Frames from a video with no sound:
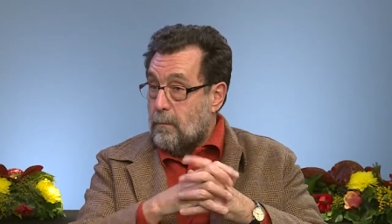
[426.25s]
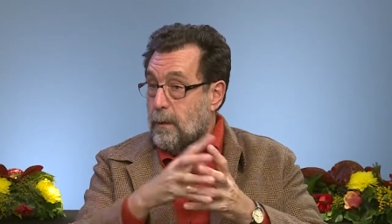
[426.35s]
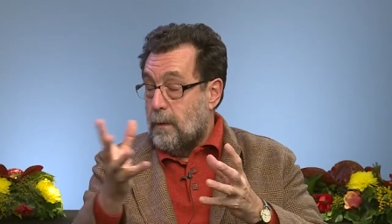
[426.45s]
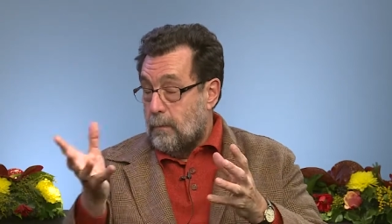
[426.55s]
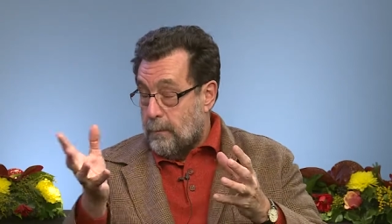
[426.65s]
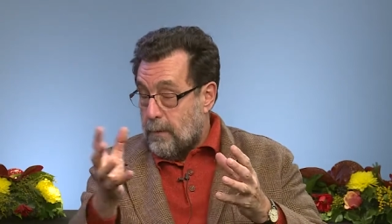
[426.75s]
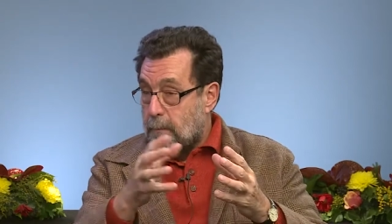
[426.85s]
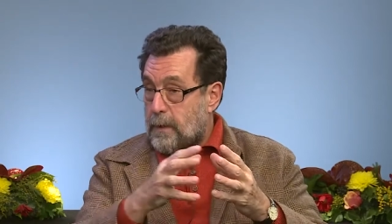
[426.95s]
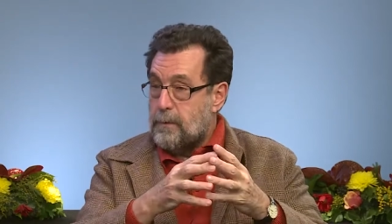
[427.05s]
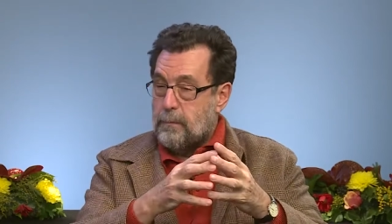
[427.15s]
We, we
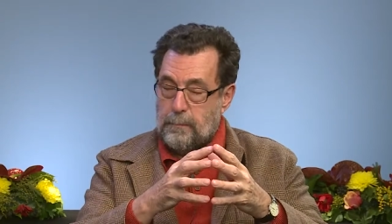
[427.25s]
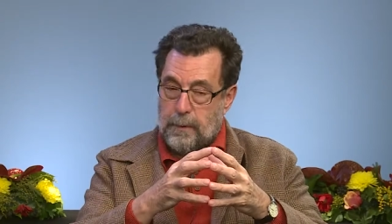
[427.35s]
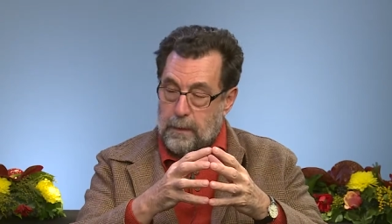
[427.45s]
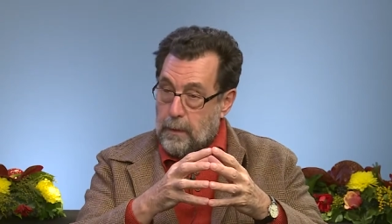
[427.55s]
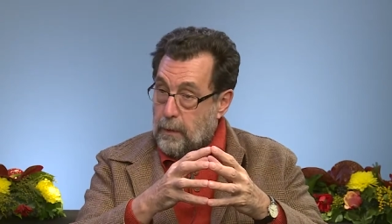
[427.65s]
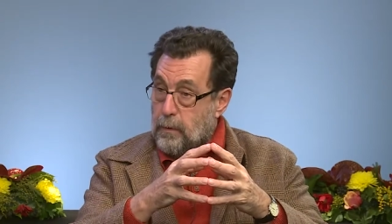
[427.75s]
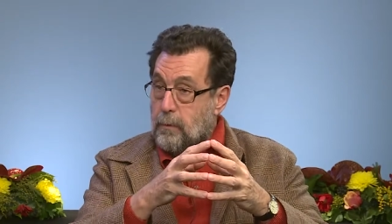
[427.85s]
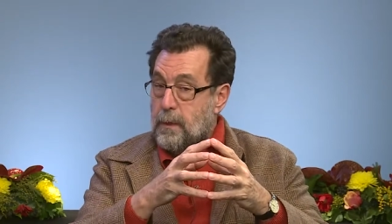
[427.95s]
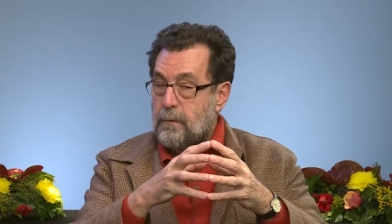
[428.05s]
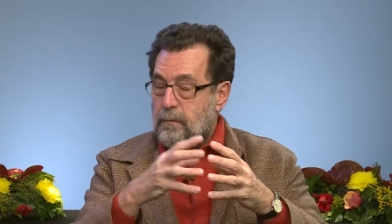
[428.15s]
published with Bernard
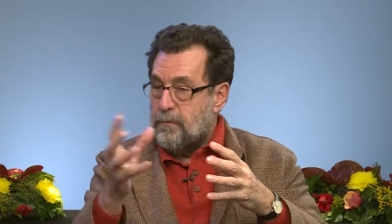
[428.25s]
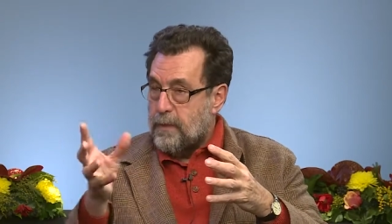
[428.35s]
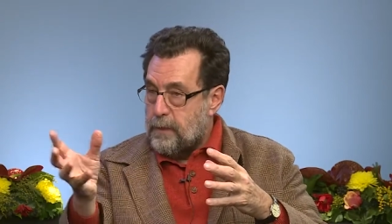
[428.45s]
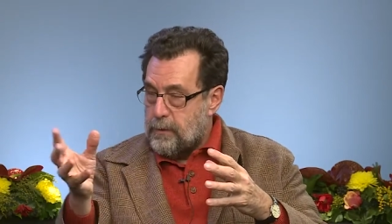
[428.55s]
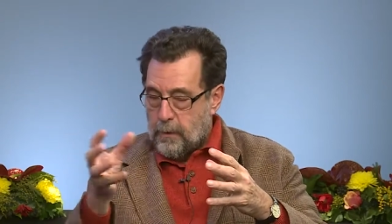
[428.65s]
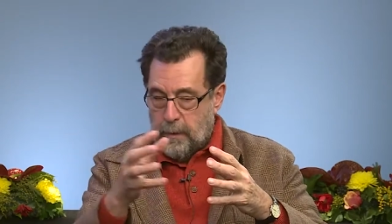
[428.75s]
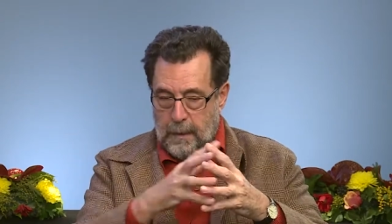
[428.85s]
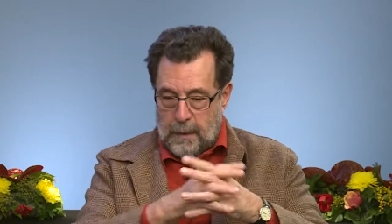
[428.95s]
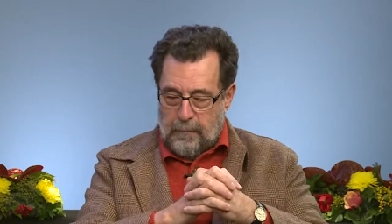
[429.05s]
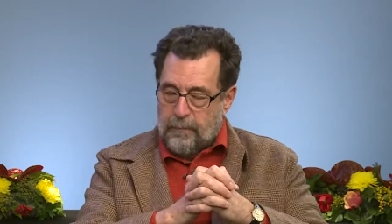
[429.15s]
Iung and the French uh,
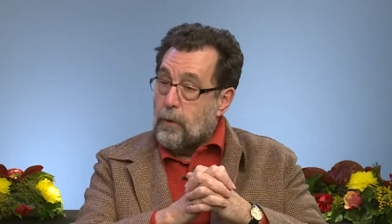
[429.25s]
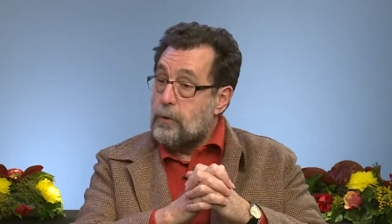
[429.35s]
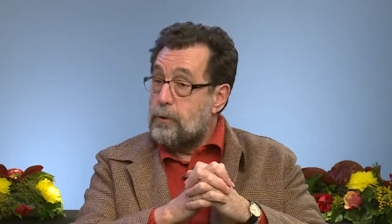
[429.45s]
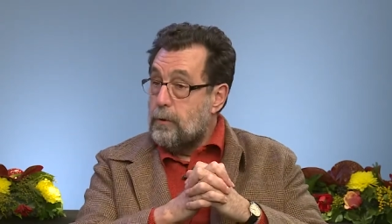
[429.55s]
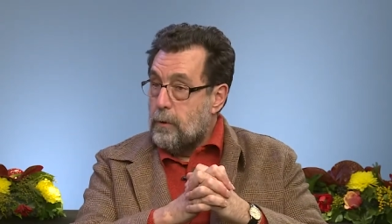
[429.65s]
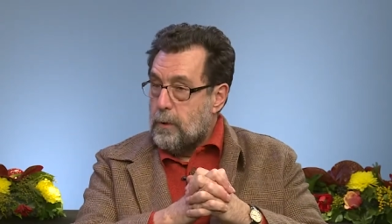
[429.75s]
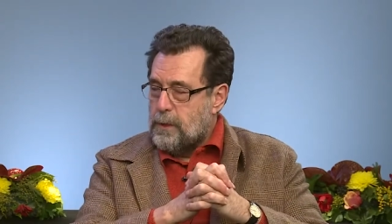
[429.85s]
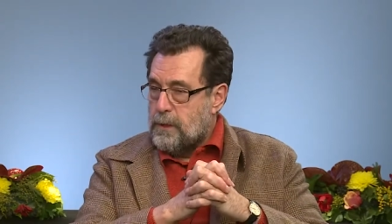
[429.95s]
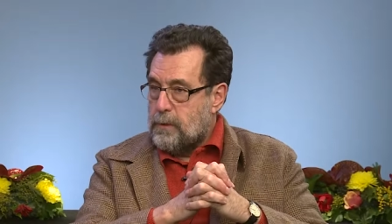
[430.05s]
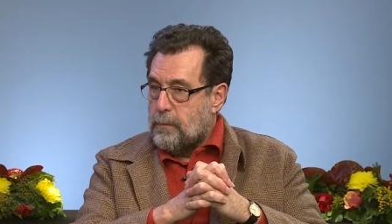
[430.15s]
France 2
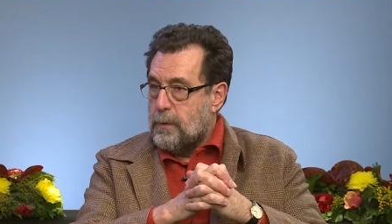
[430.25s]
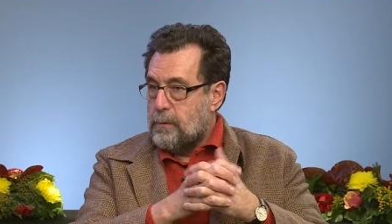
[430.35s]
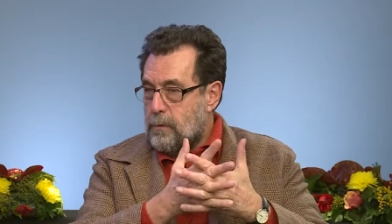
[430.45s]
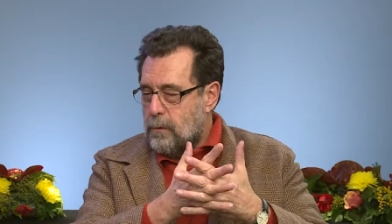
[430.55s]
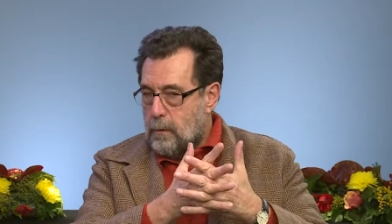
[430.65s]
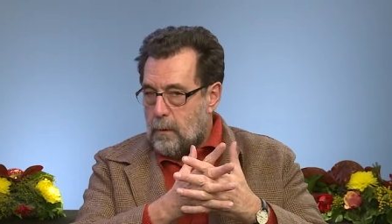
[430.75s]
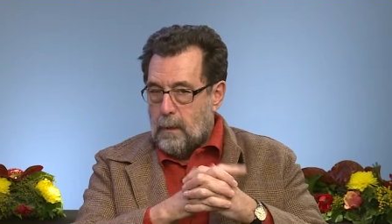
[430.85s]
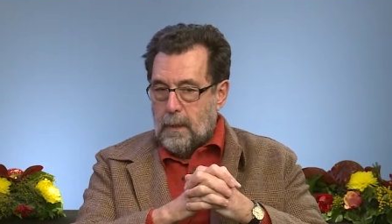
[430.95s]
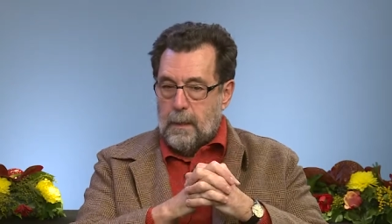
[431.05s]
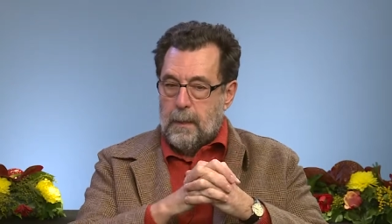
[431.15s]
registry a
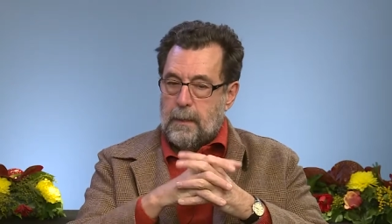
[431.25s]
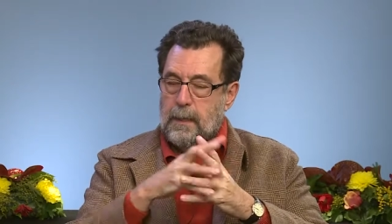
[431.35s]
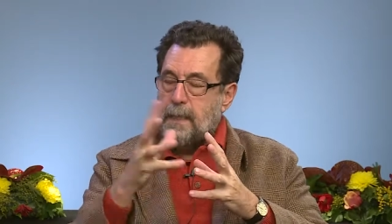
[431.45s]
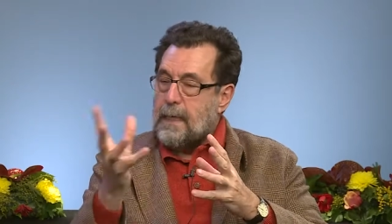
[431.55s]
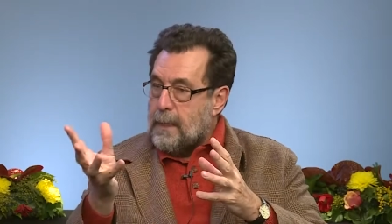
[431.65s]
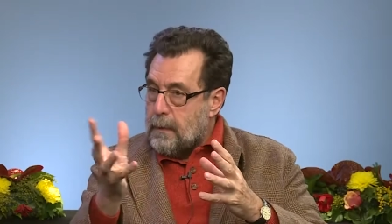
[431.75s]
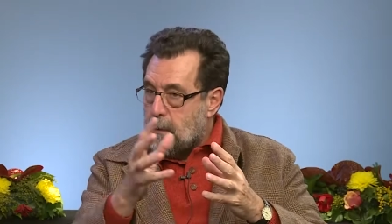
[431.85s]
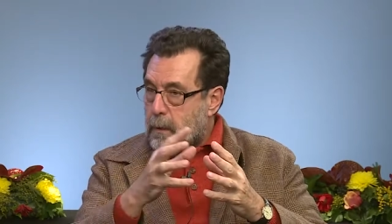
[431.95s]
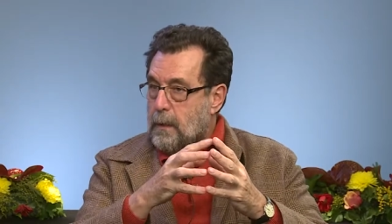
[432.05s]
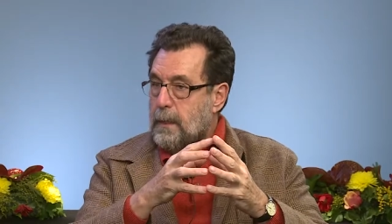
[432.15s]
score. Uh, the Italian
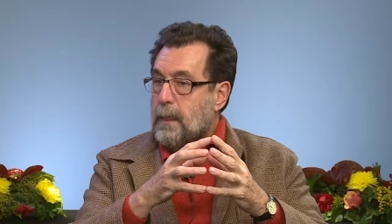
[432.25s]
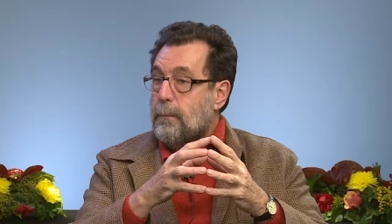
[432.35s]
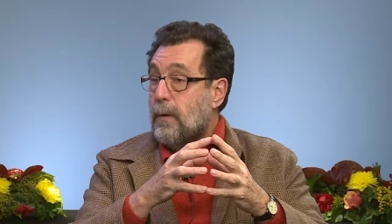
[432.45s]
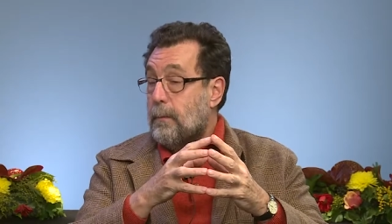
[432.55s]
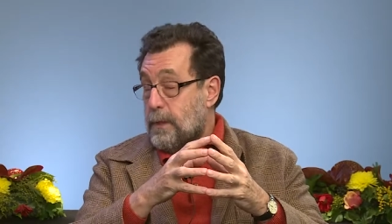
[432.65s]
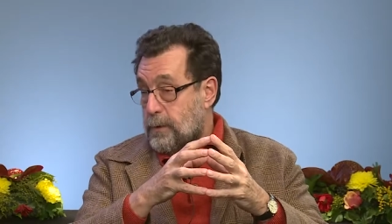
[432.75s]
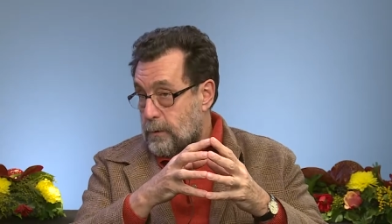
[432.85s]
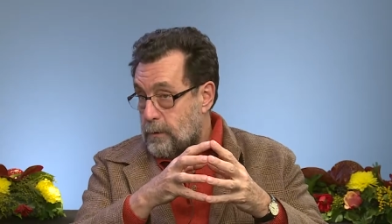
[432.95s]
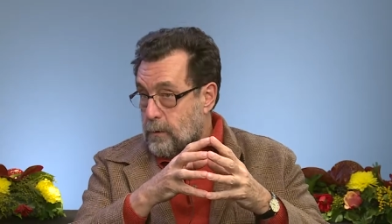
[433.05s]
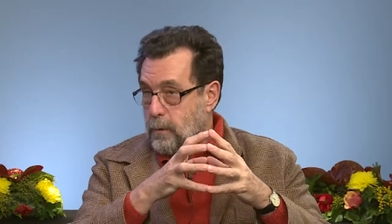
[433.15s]
colleague published
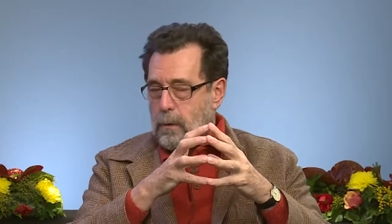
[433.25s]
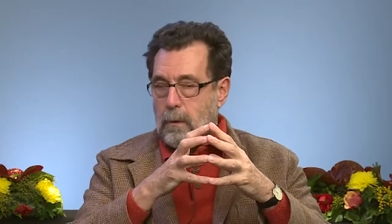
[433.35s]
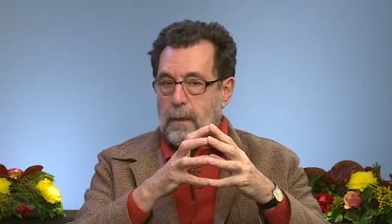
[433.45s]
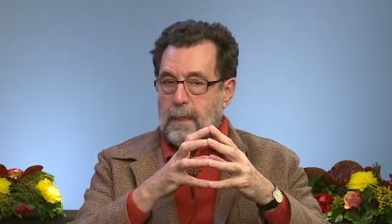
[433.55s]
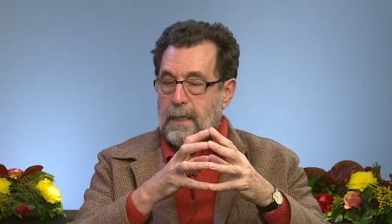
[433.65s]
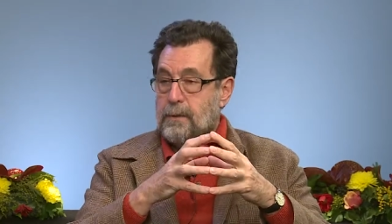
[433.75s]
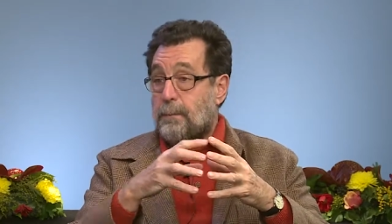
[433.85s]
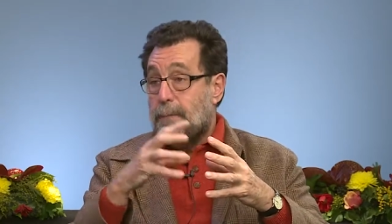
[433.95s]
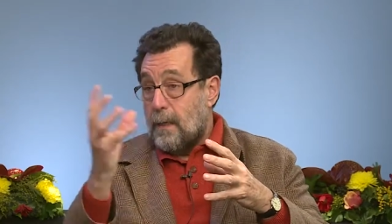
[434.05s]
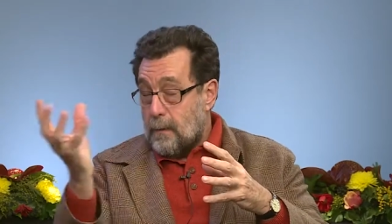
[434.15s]
a score, and
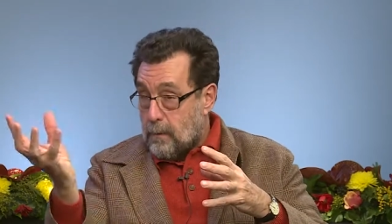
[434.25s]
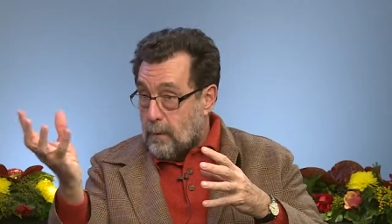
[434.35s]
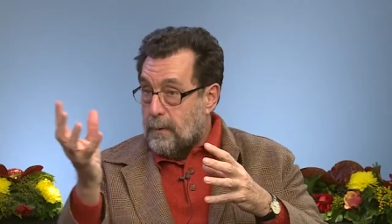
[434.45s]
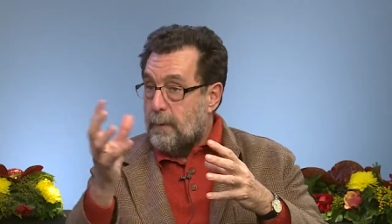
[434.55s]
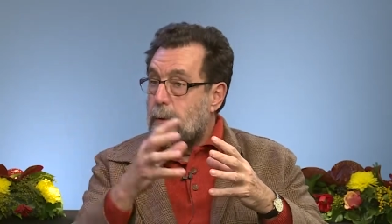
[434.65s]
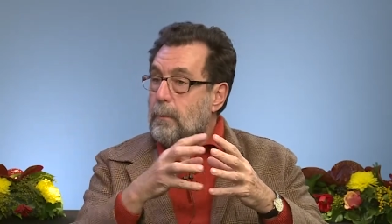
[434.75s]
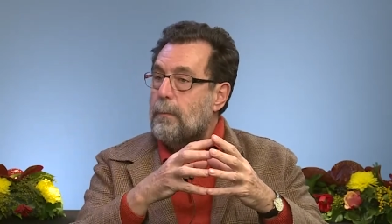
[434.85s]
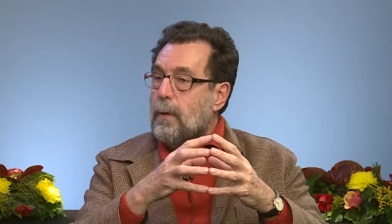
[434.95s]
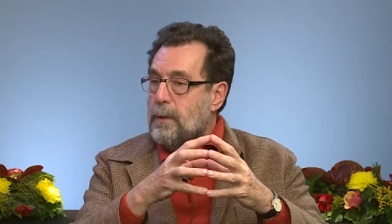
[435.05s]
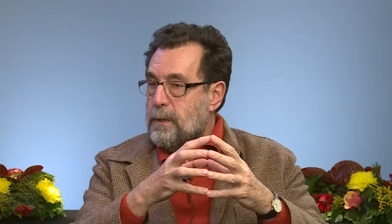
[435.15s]
the partner people
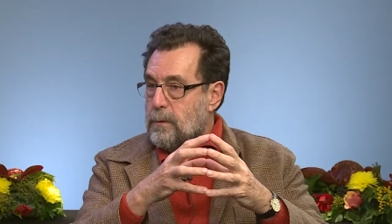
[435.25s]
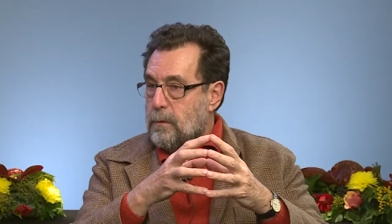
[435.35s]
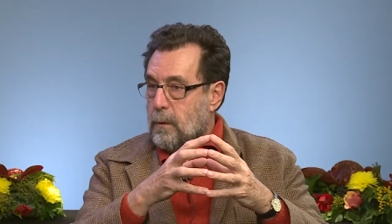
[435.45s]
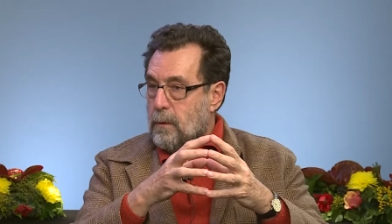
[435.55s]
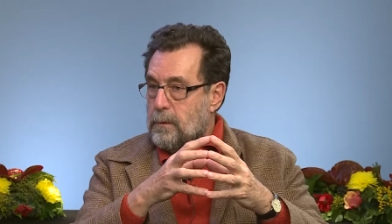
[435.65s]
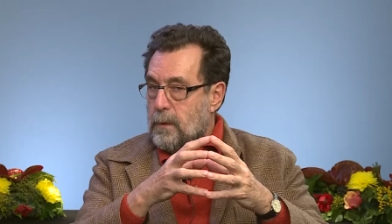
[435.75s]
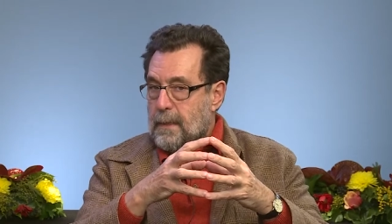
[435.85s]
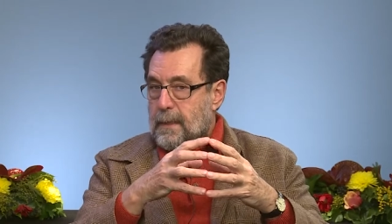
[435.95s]
published scores.